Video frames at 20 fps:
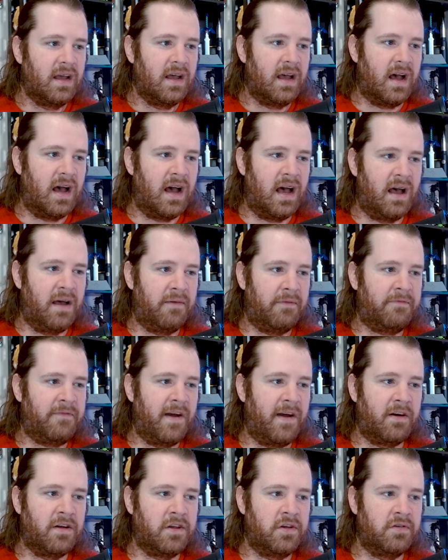a
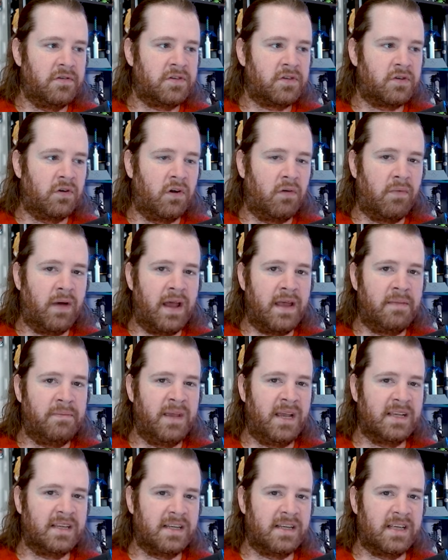fair use sort of way
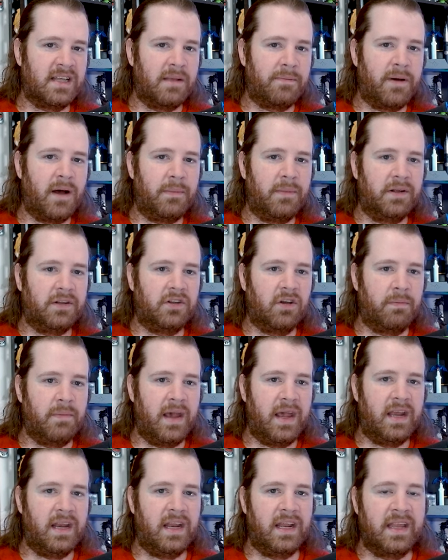because it's in the public
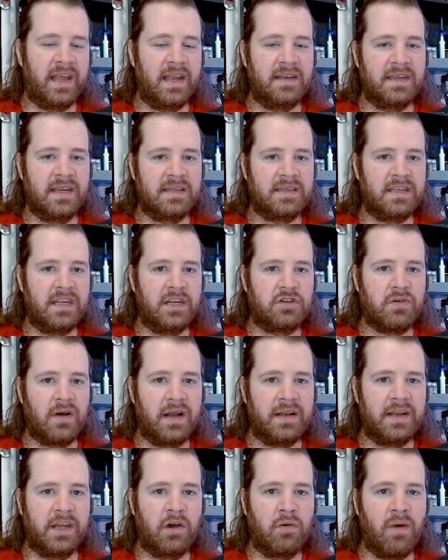domain, and then Disney
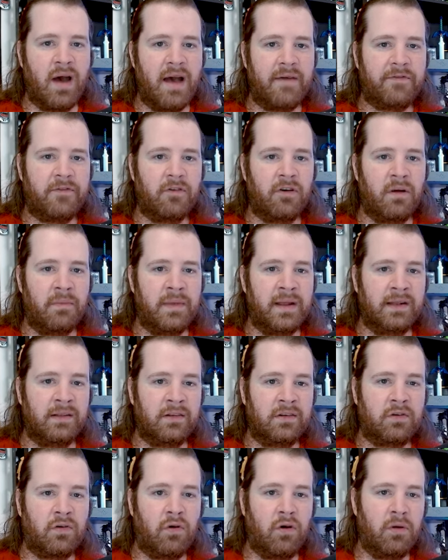tried to go after them
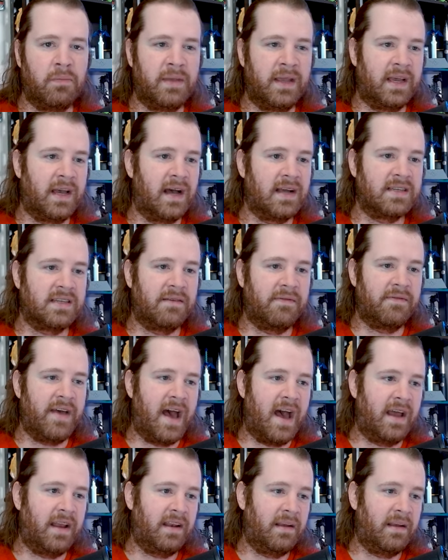in court because of that.